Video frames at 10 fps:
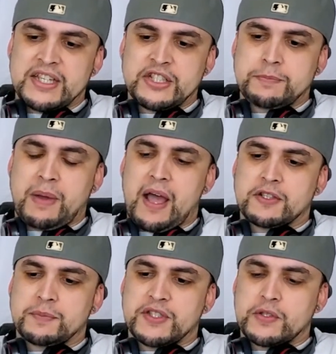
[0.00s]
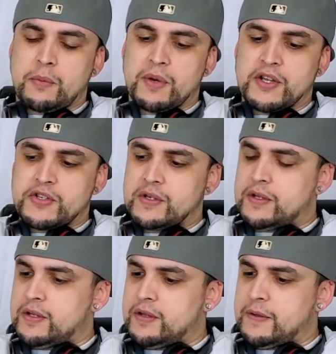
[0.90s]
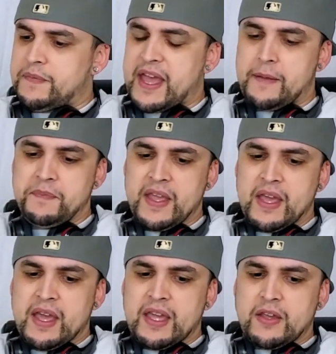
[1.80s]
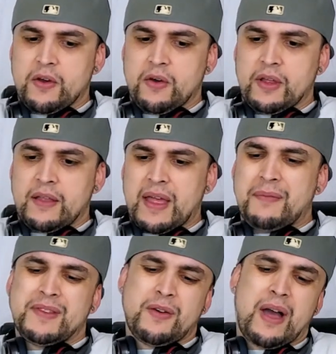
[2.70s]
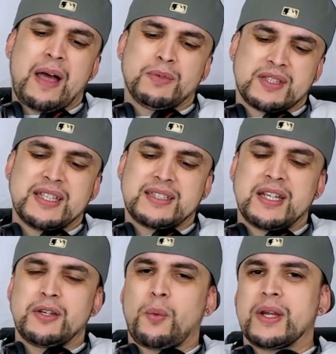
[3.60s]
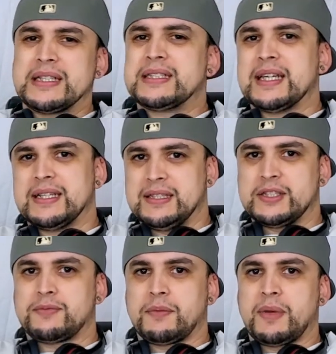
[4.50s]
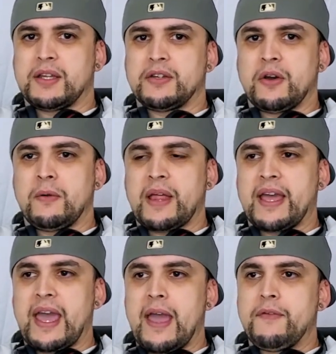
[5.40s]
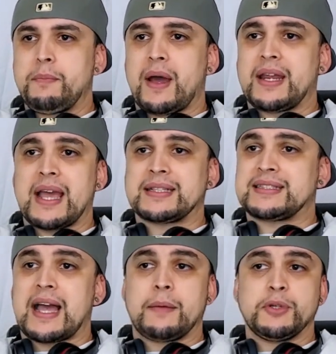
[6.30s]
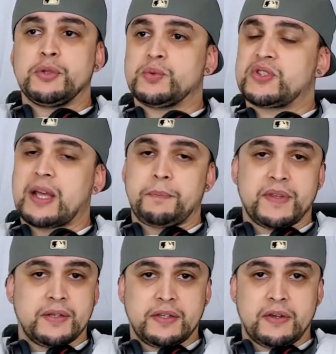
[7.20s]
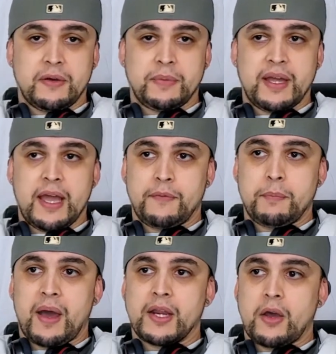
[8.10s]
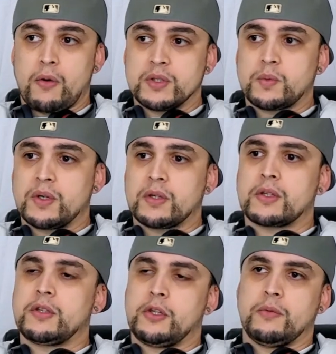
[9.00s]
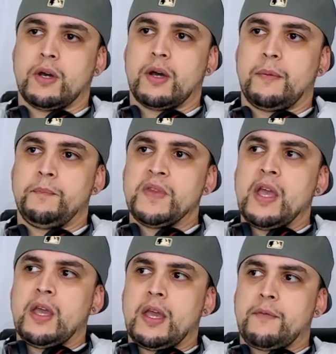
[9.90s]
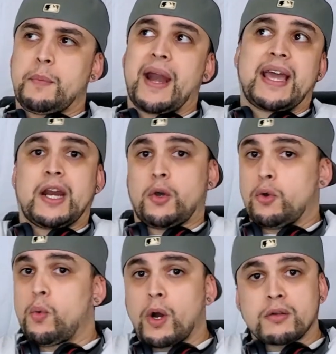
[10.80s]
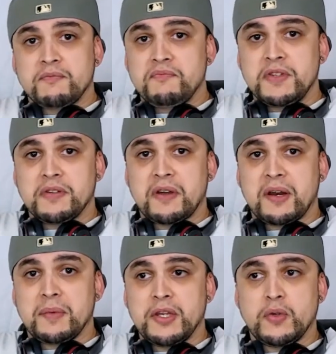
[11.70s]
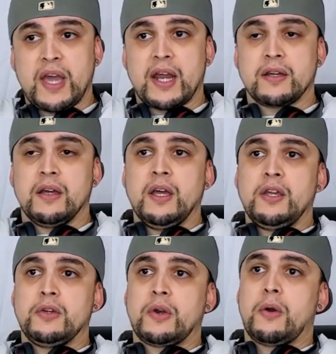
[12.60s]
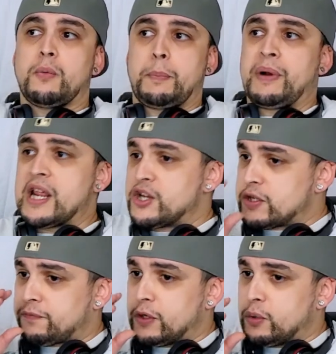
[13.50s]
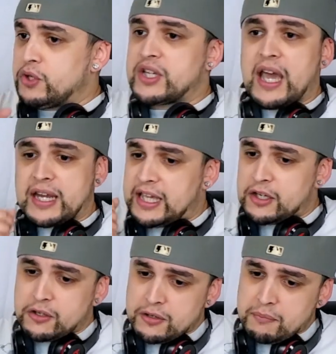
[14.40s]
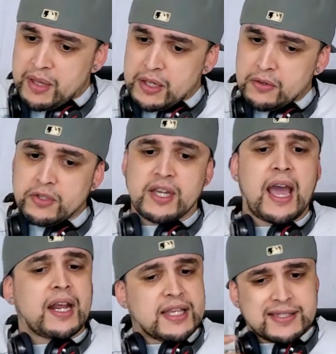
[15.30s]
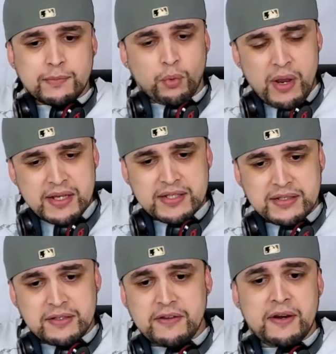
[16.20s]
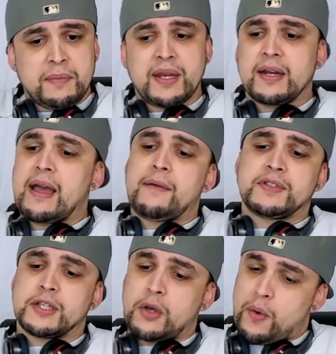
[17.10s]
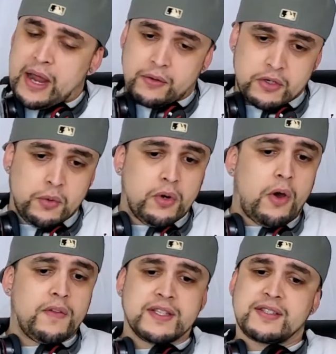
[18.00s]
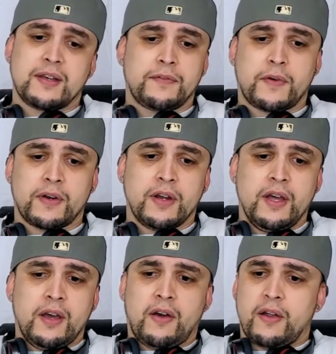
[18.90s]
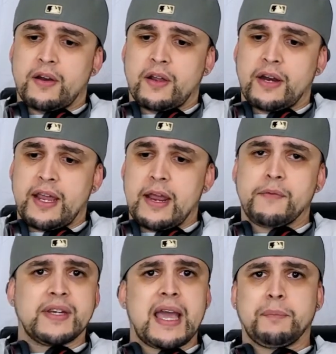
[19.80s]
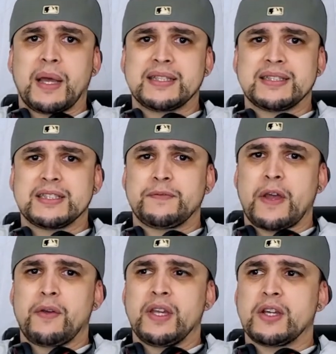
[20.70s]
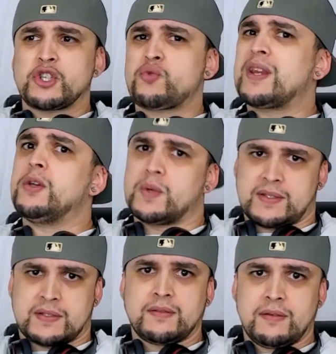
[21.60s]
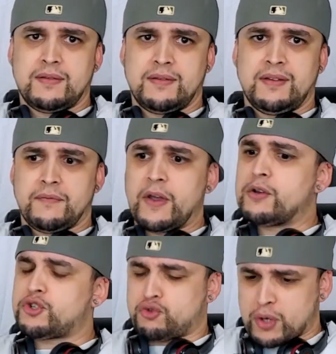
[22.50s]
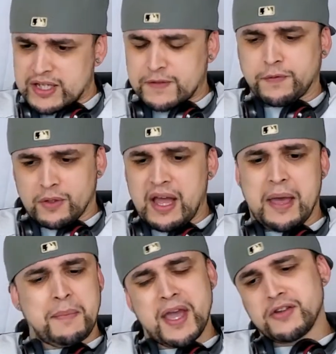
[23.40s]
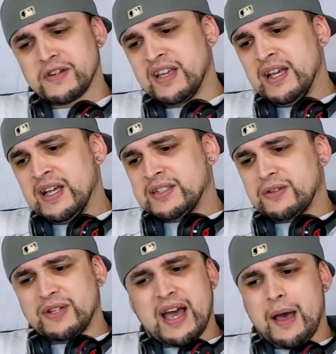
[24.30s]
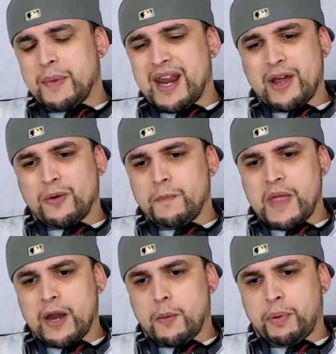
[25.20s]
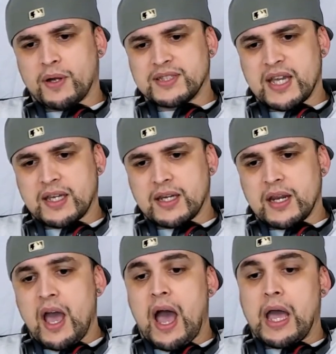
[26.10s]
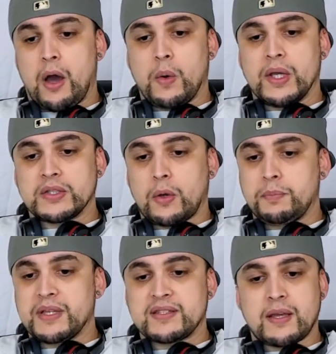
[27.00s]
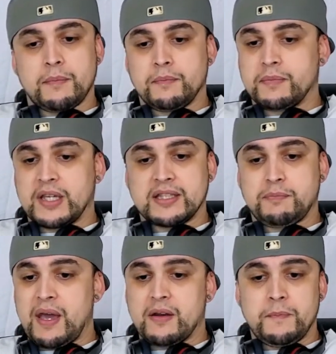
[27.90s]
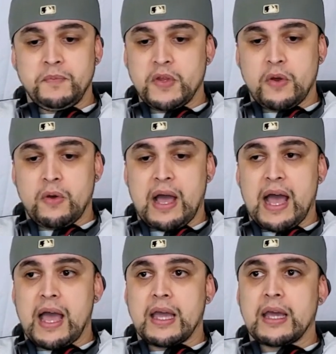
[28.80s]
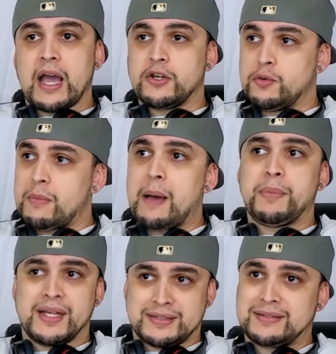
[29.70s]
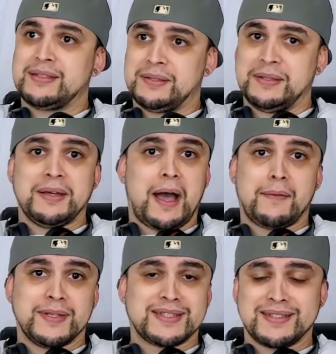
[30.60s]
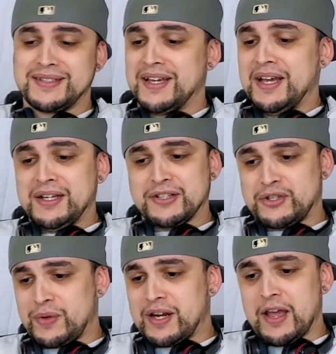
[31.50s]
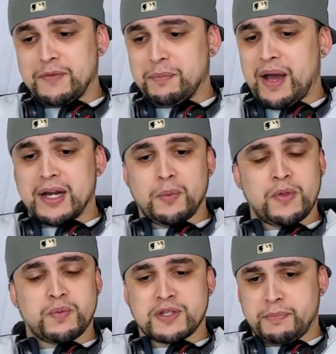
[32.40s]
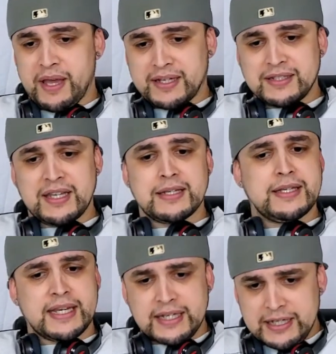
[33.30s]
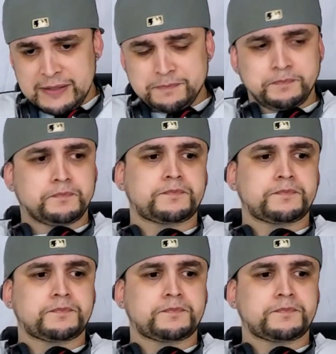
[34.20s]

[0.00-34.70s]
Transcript: It just bothers me so much that, I was listening to what he said in this one, man. You know, like, everybody has time to do something, you know, everybody always want to, everybody got to go to work, you know what I mean? You got to replenish your fluid, you got to eat a good meal, you got to get some rest, you know what I mean? And obviously going out and doing all this stuff on an everyday basis is very strenuous and very stressful, I imagine. So nah, man, I don't partake in it. I always hope that something gets better, you know? I do my best, obviously, to treat everybody with respect and dignity